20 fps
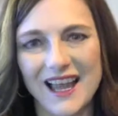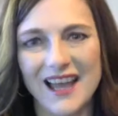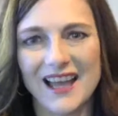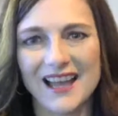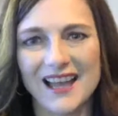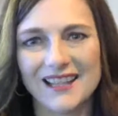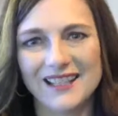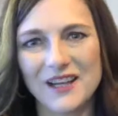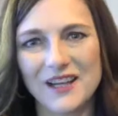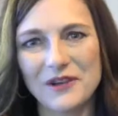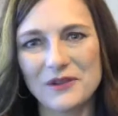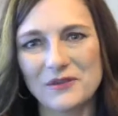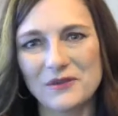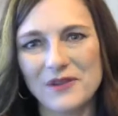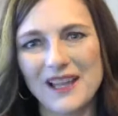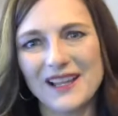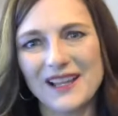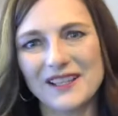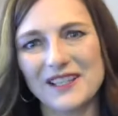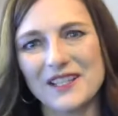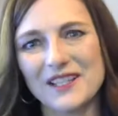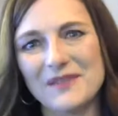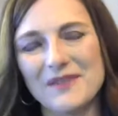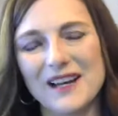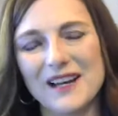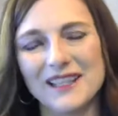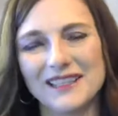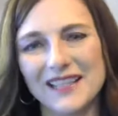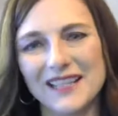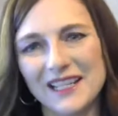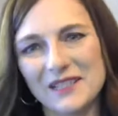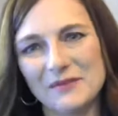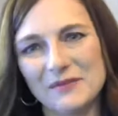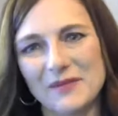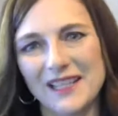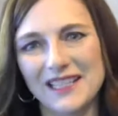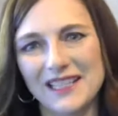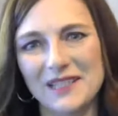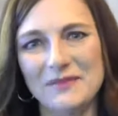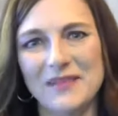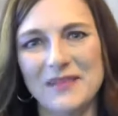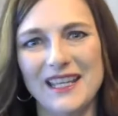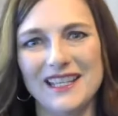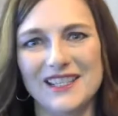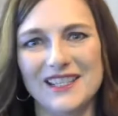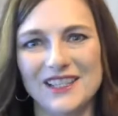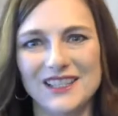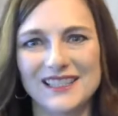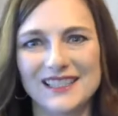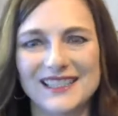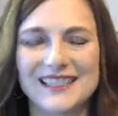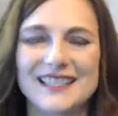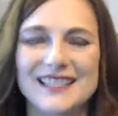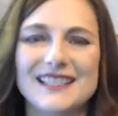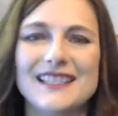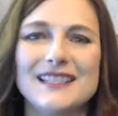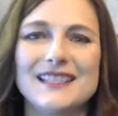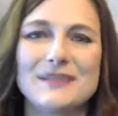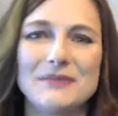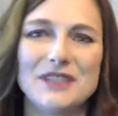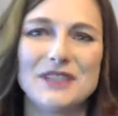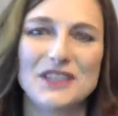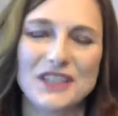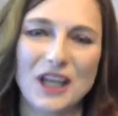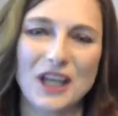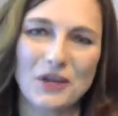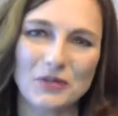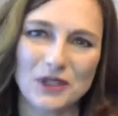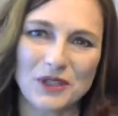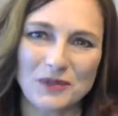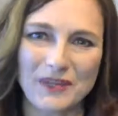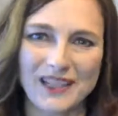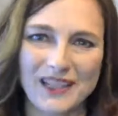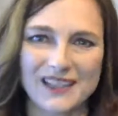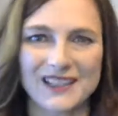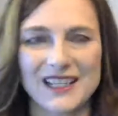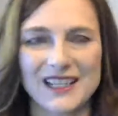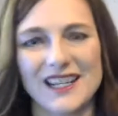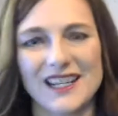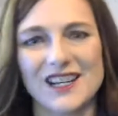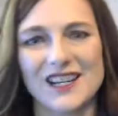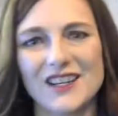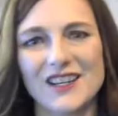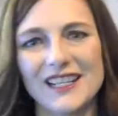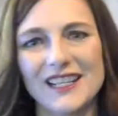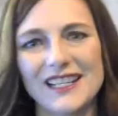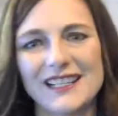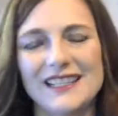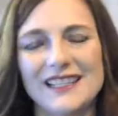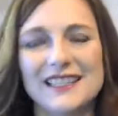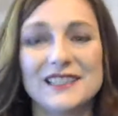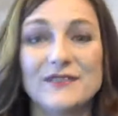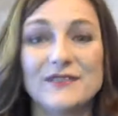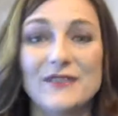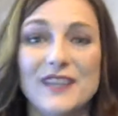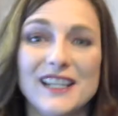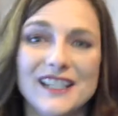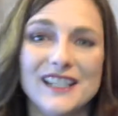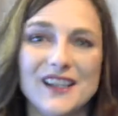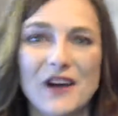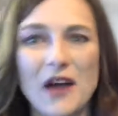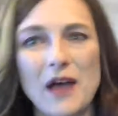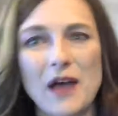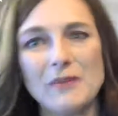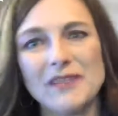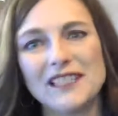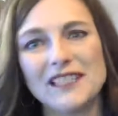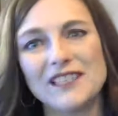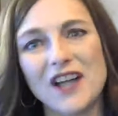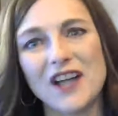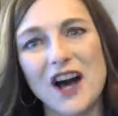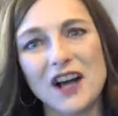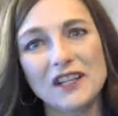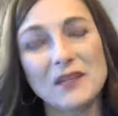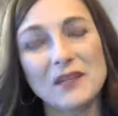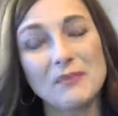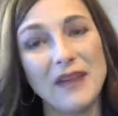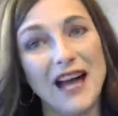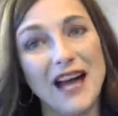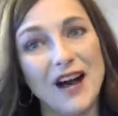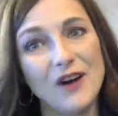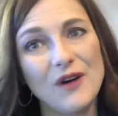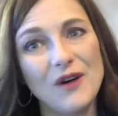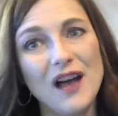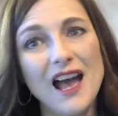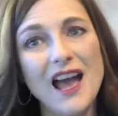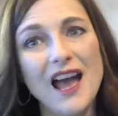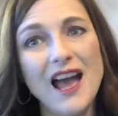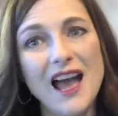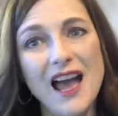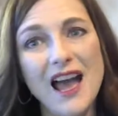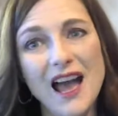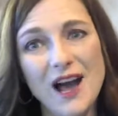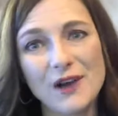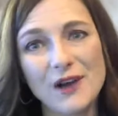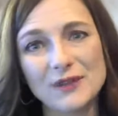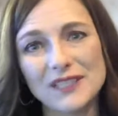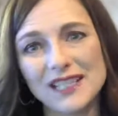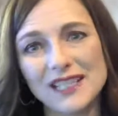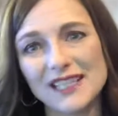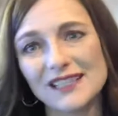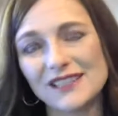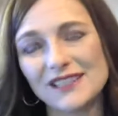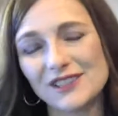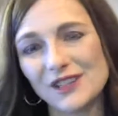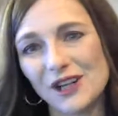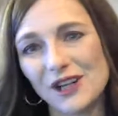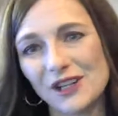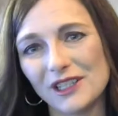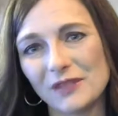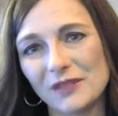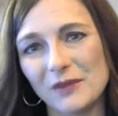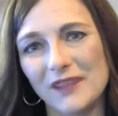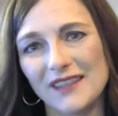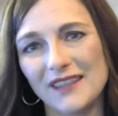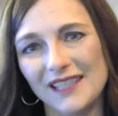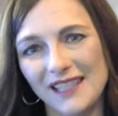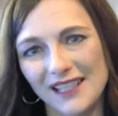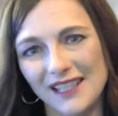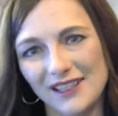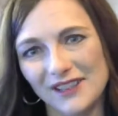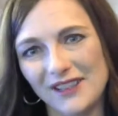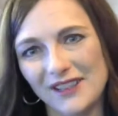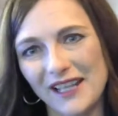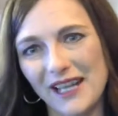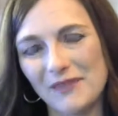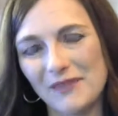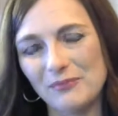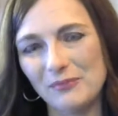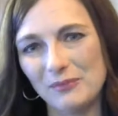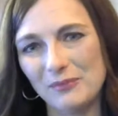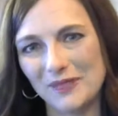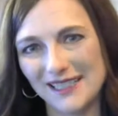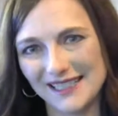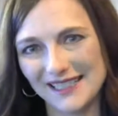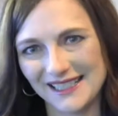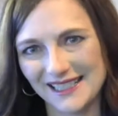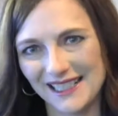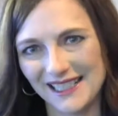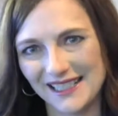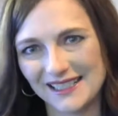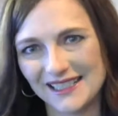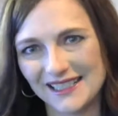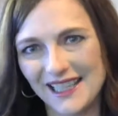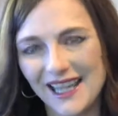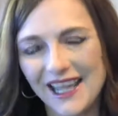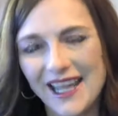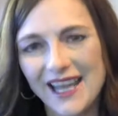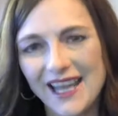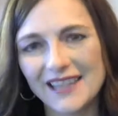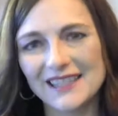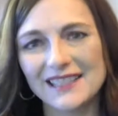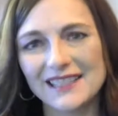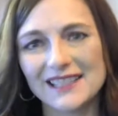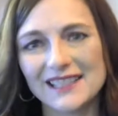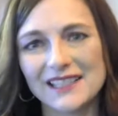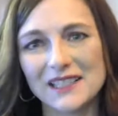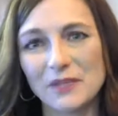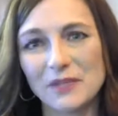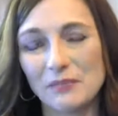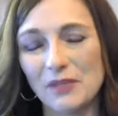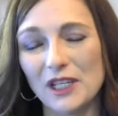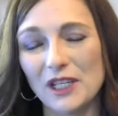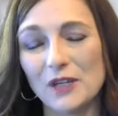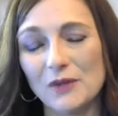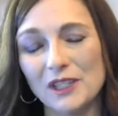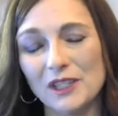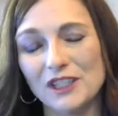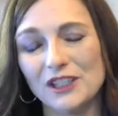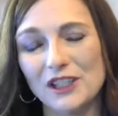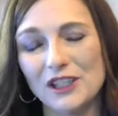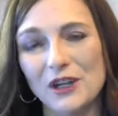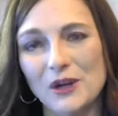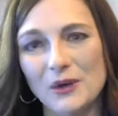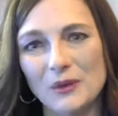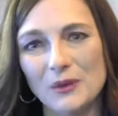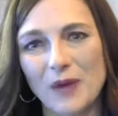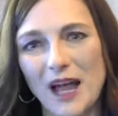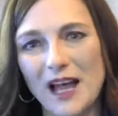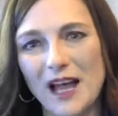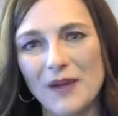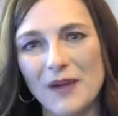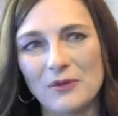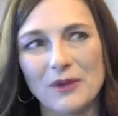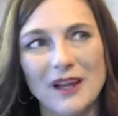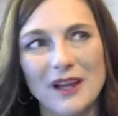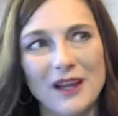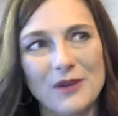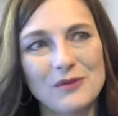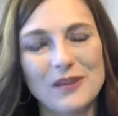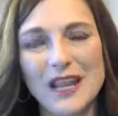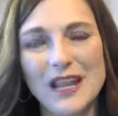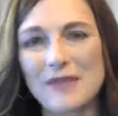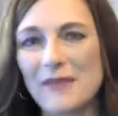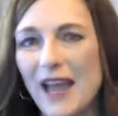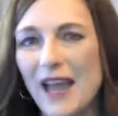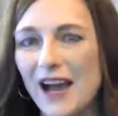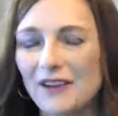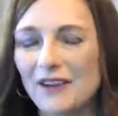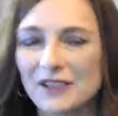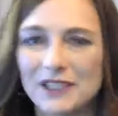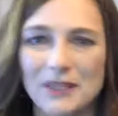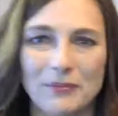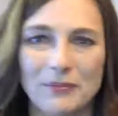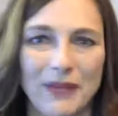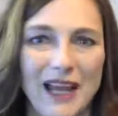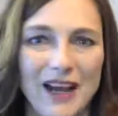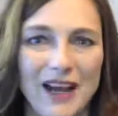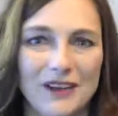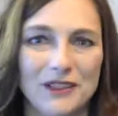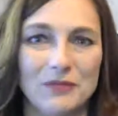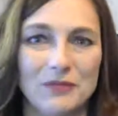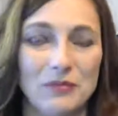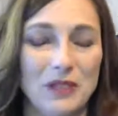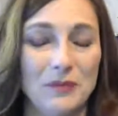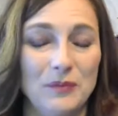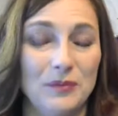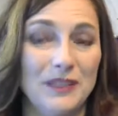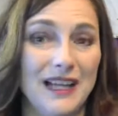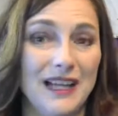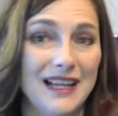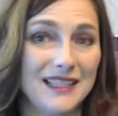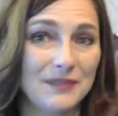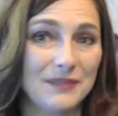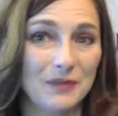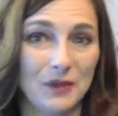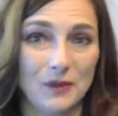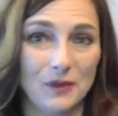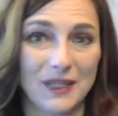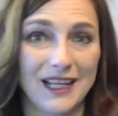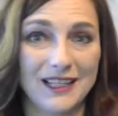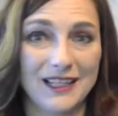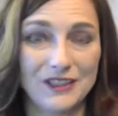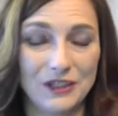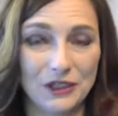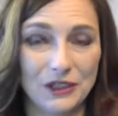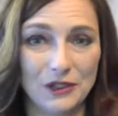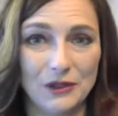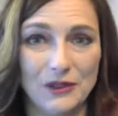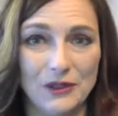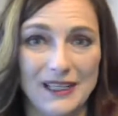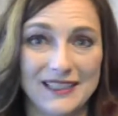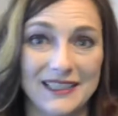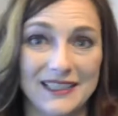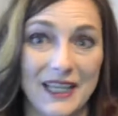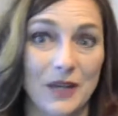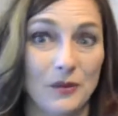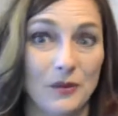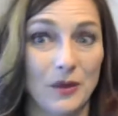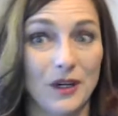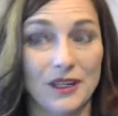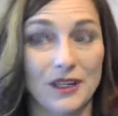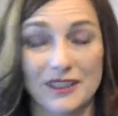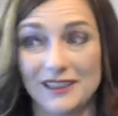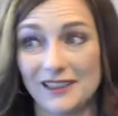Hello and welcome, online money makers. This is Michelle Brubaker here, and in this video, I'm going to talk about how to get started with an internet business. And this is a big one. When I'm out and about and people ask me what I do, I say I work